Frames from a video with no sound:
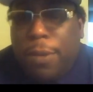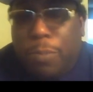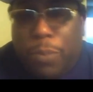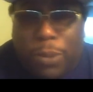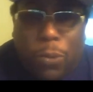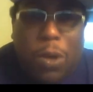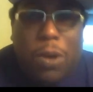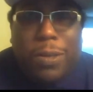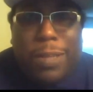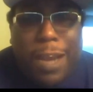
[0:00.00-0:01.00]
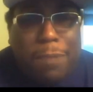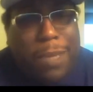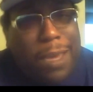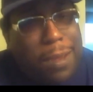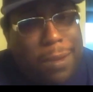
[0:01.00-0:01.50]
but the word that I'm
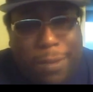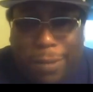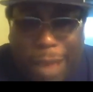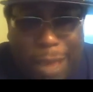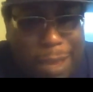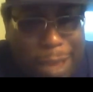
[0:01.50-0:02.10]
getting is like